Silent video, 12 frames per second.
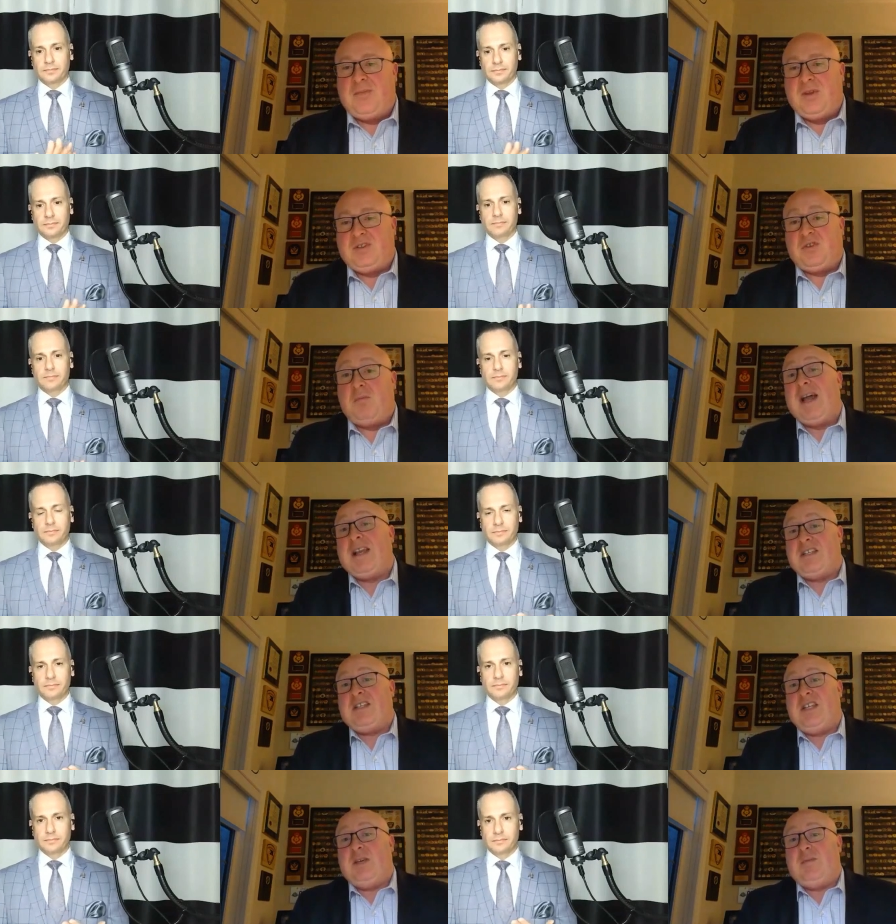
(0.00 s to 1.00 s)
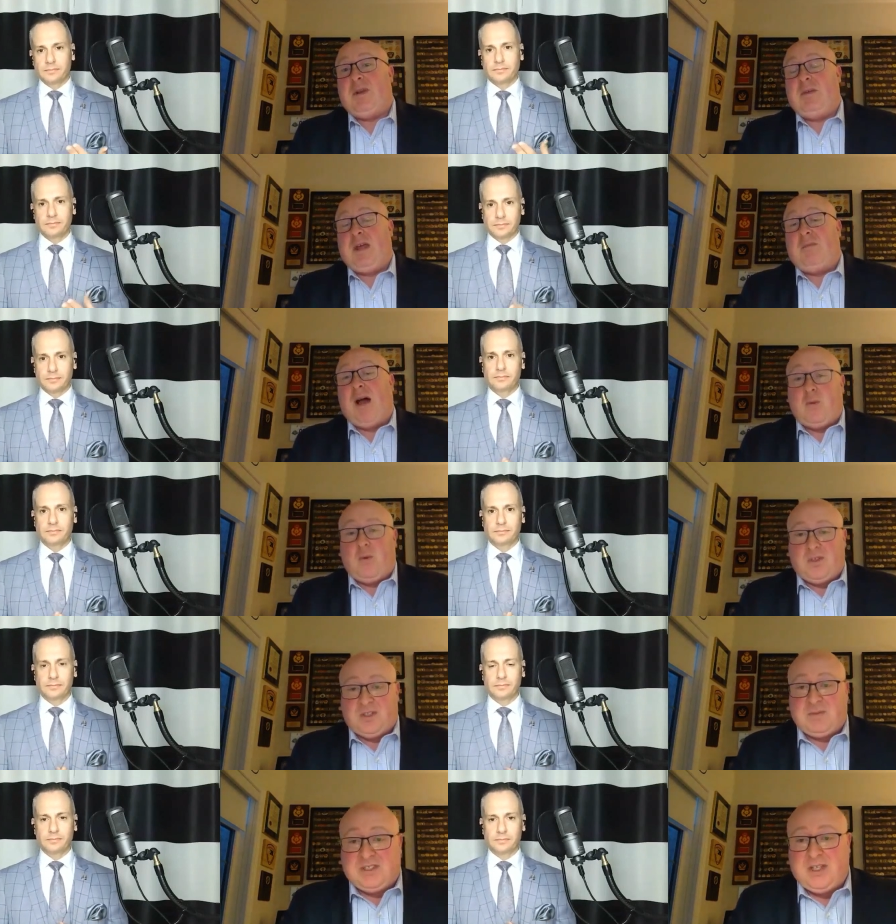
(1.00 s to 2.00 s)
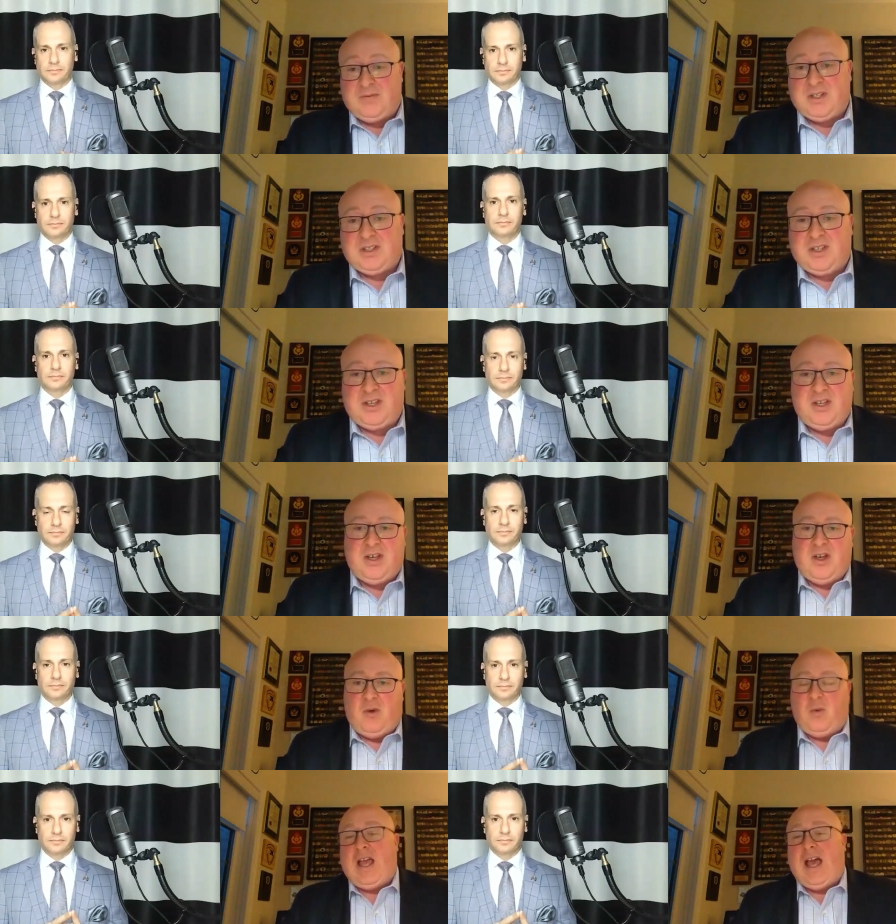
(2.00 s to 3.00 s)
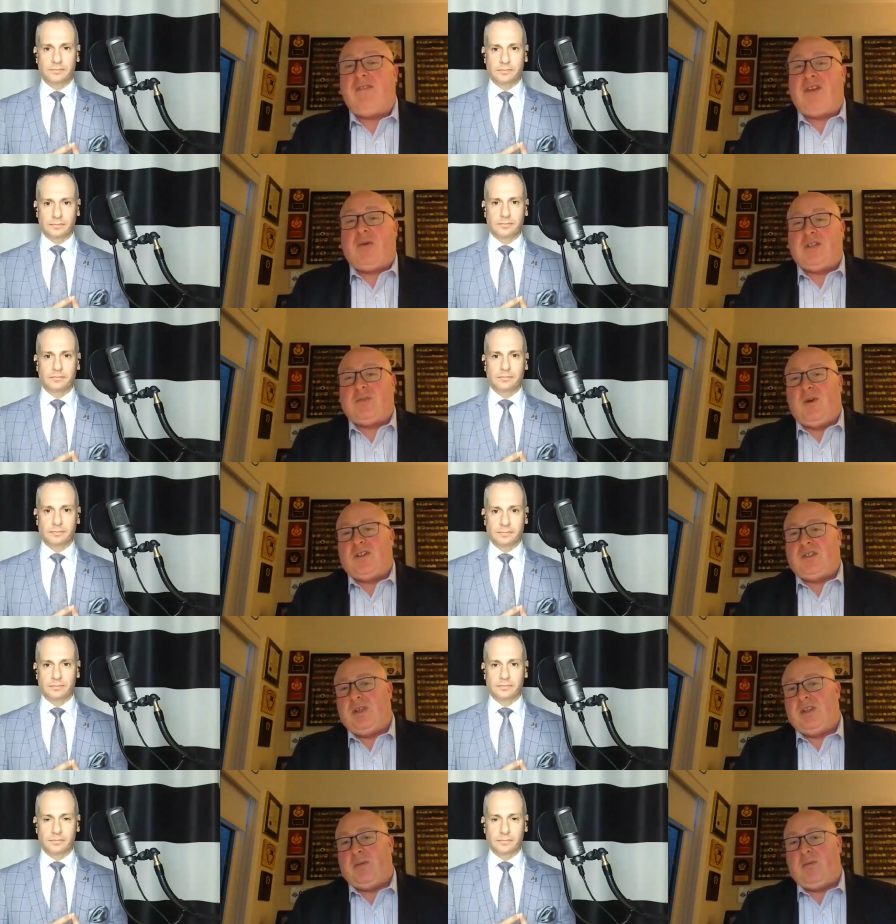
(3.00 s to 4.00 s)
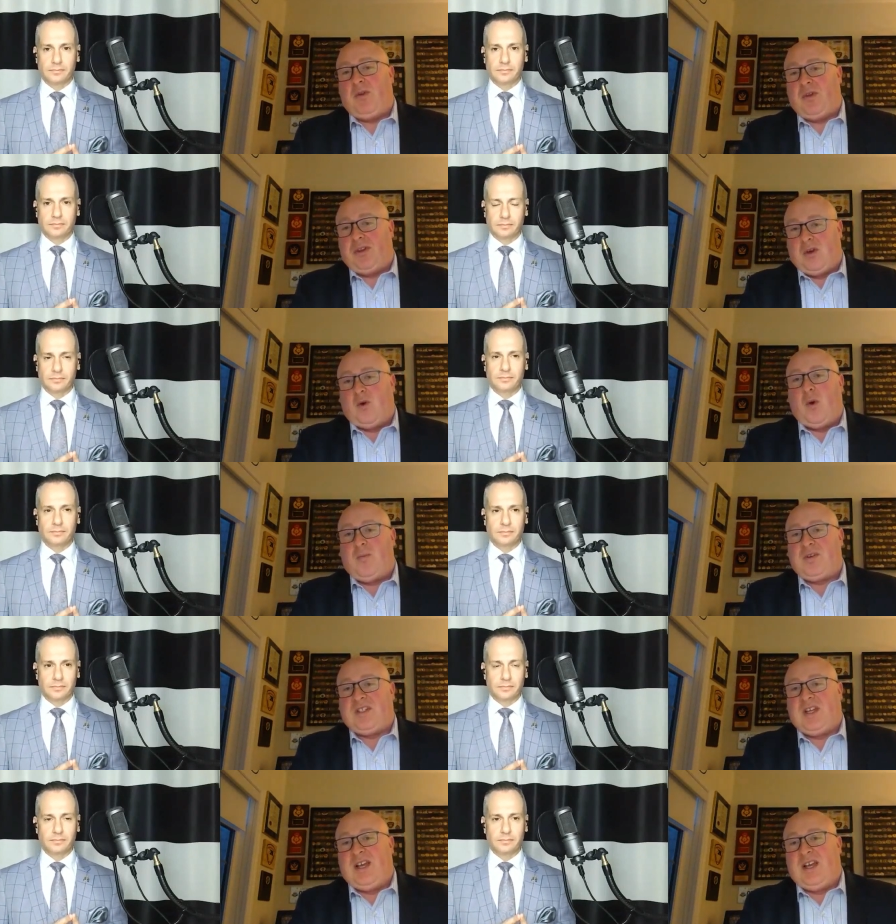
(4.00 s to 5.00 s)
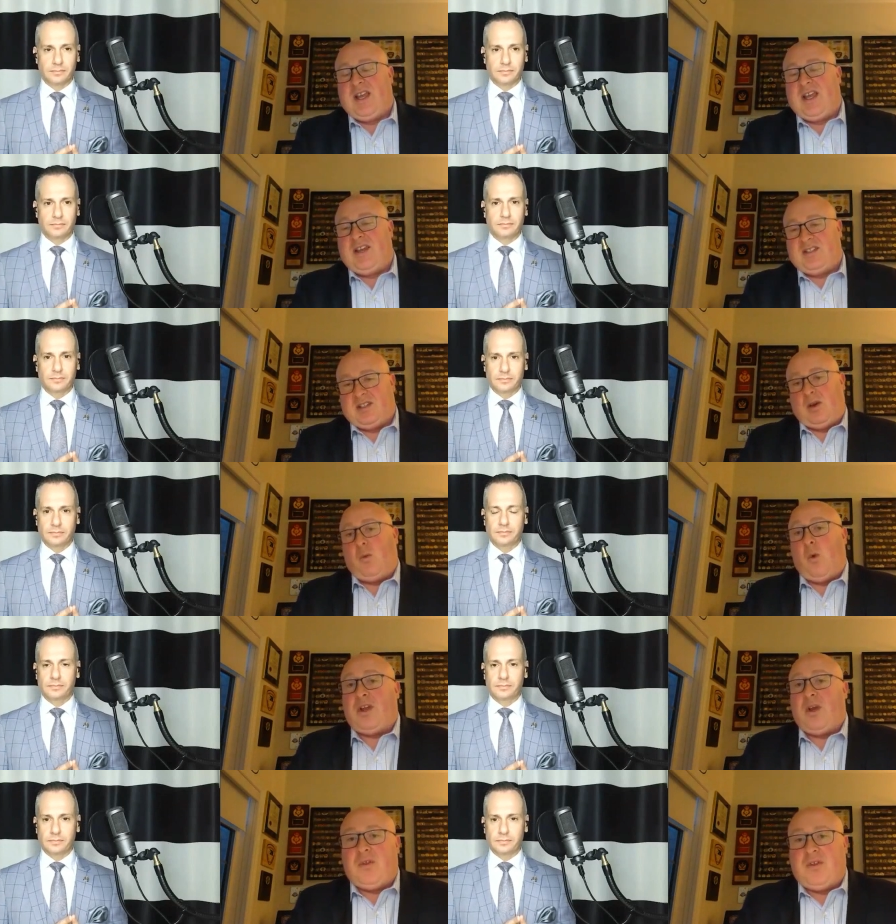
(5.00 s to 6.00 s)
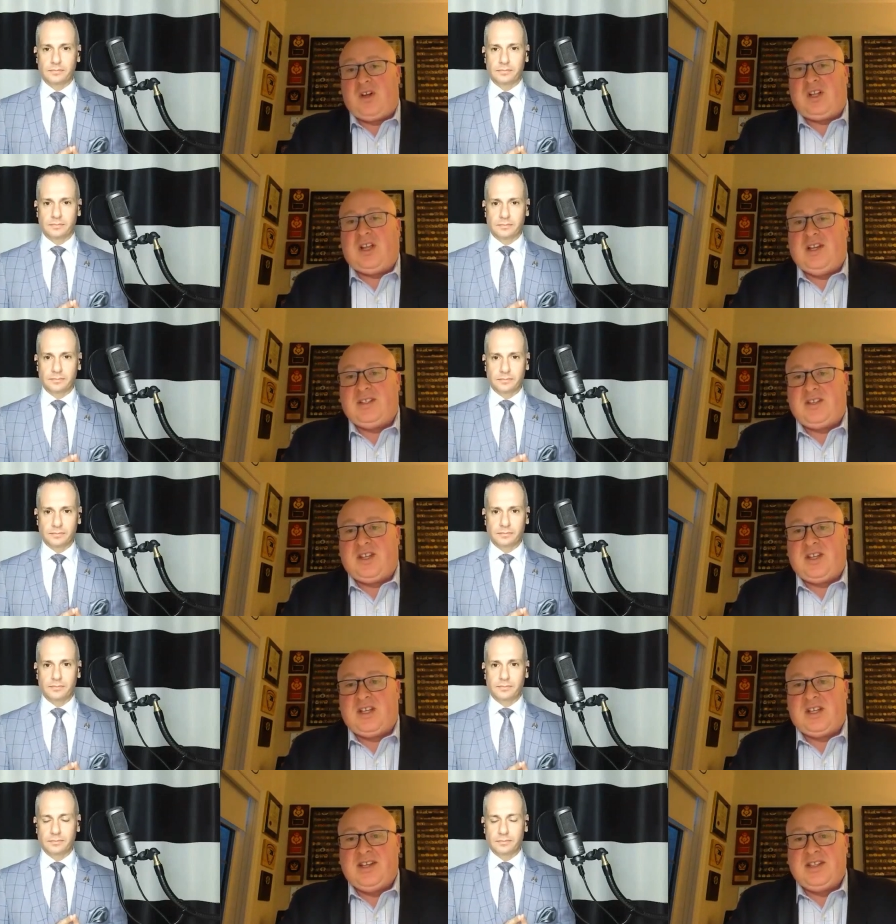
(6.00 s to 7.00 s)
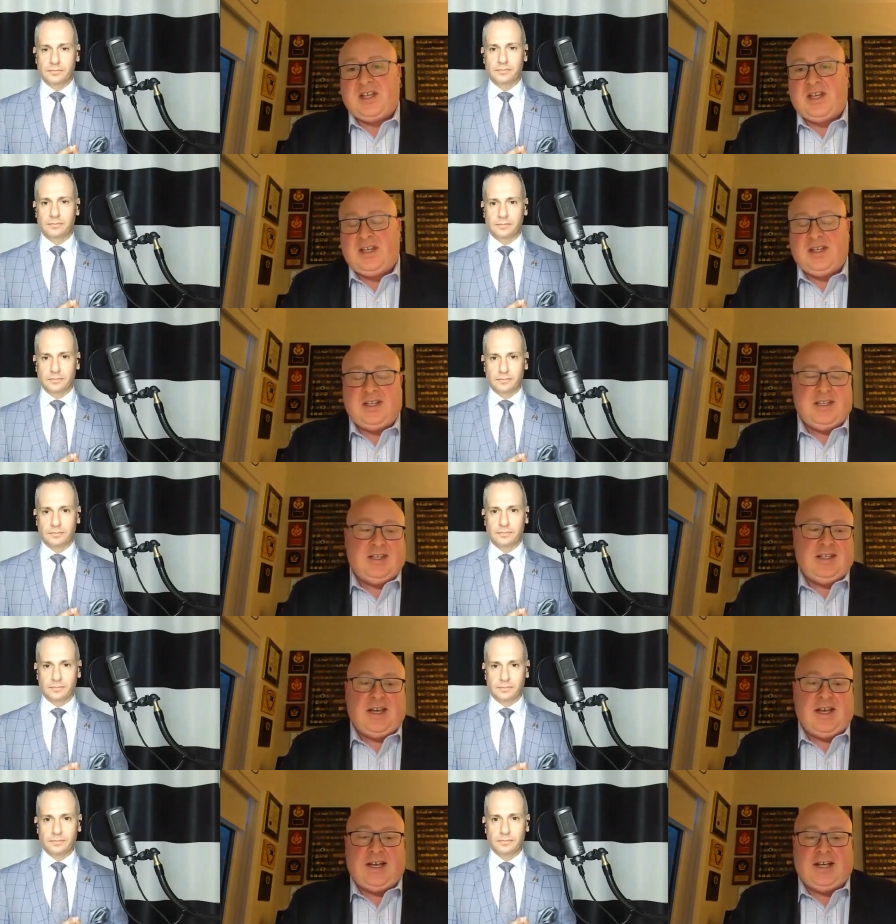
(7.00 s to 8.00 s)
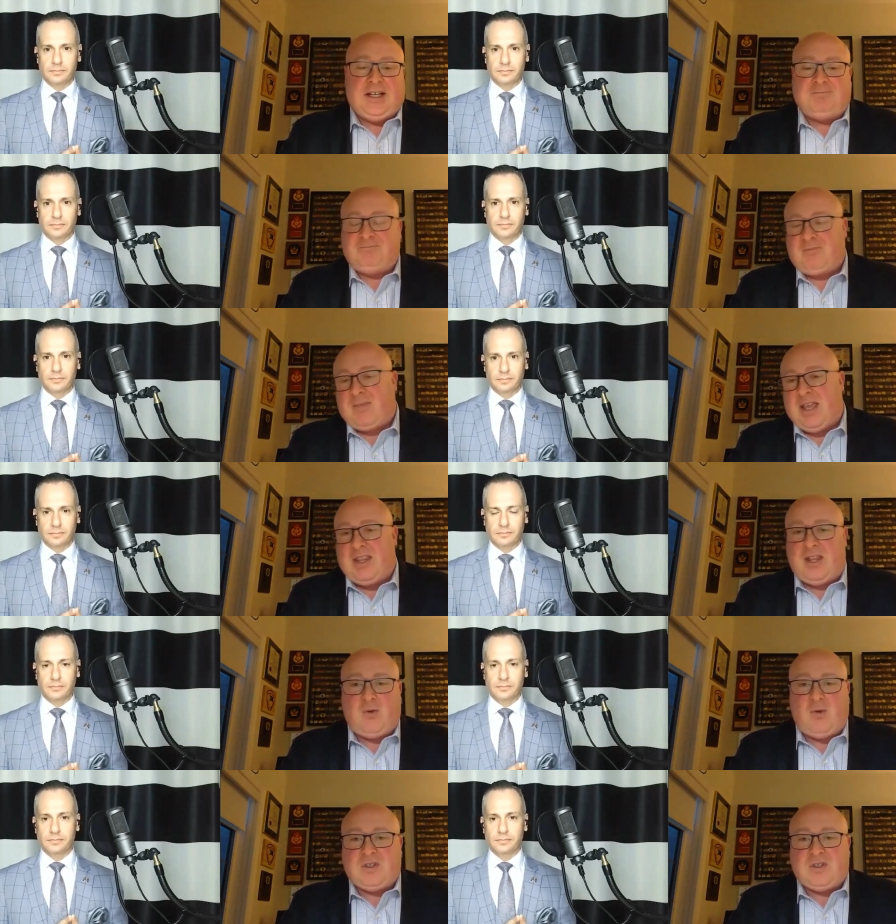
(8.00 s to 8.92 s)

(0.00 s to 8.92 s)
Speaker 1: so my team and, and my role specifically, we have that responsibility both on the corporate side and is working with our clients on the client side. Um, and then, of course,